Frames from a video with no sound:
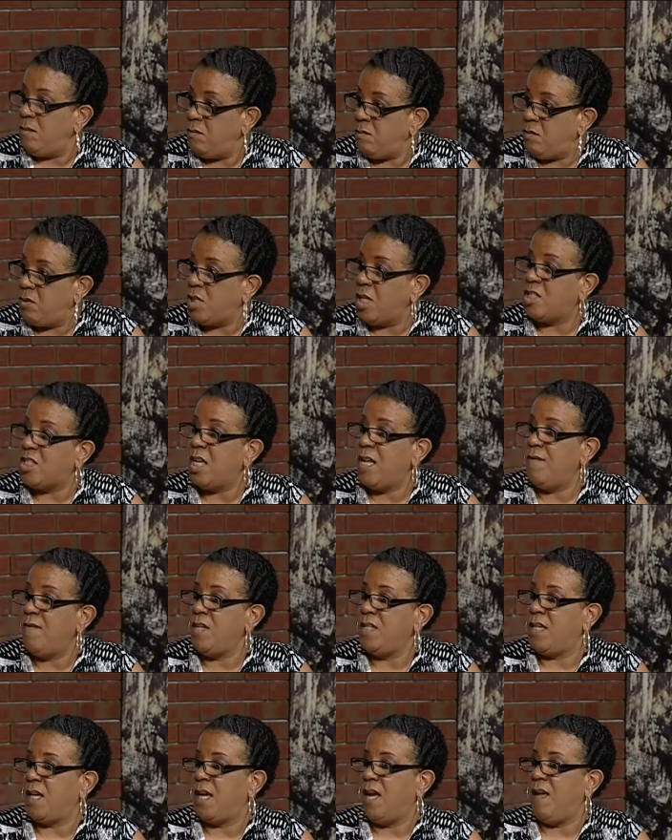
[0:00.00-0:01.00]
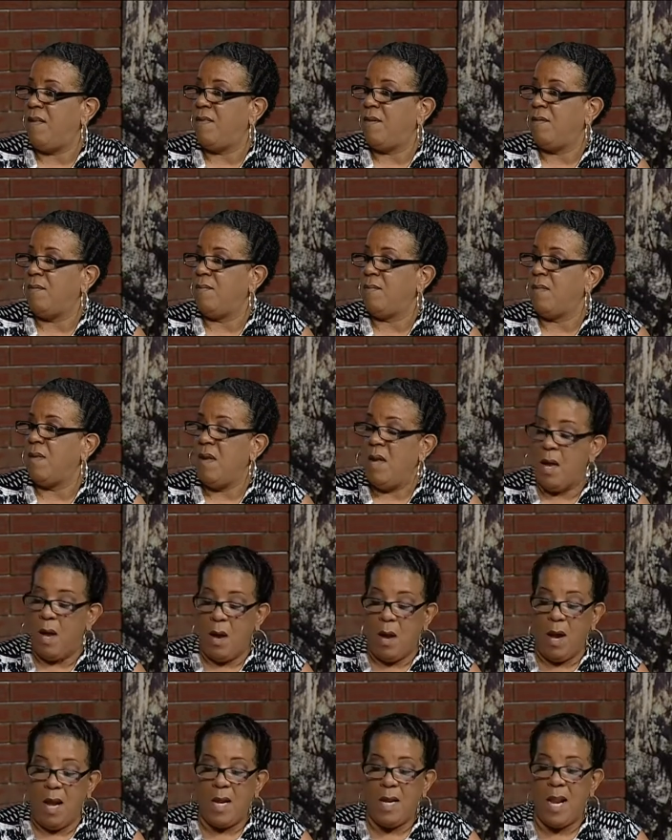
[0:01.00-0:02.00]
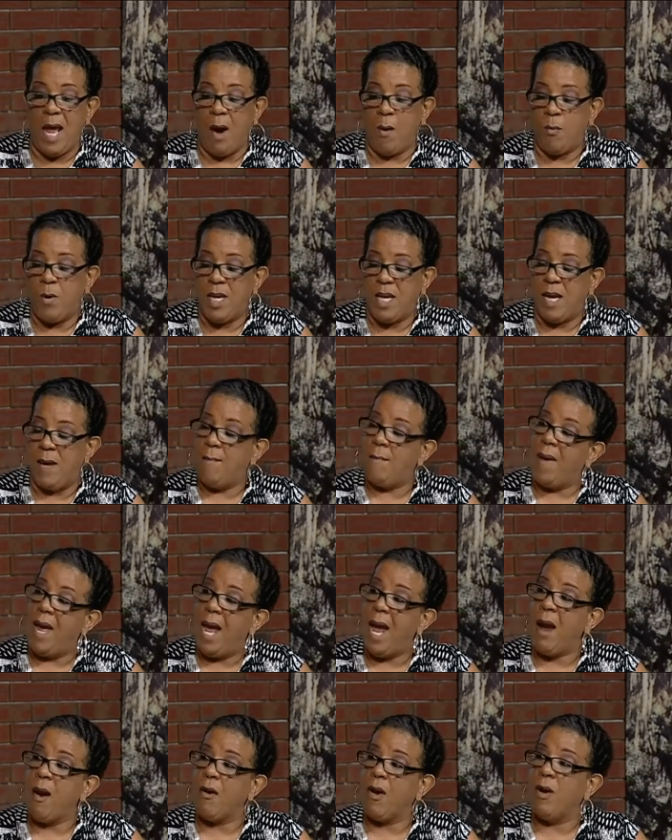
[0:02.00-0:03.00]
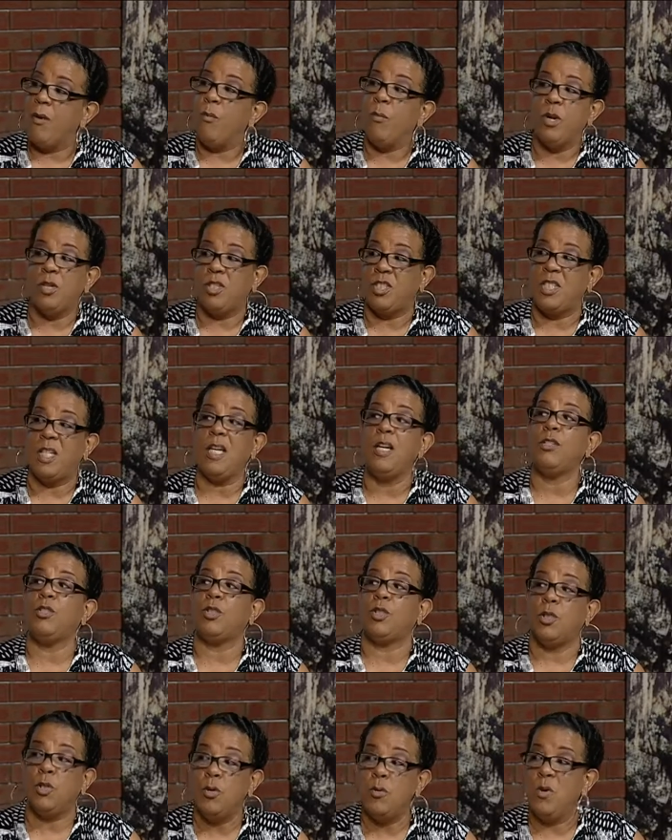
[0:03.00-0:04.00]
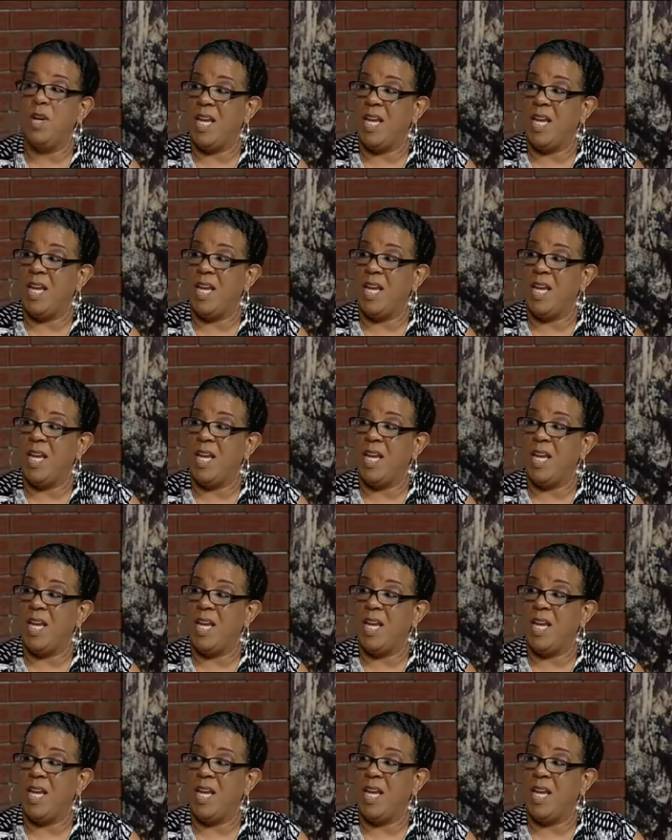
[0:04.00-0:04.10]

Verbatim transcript: just living together. Now we get married, we're still two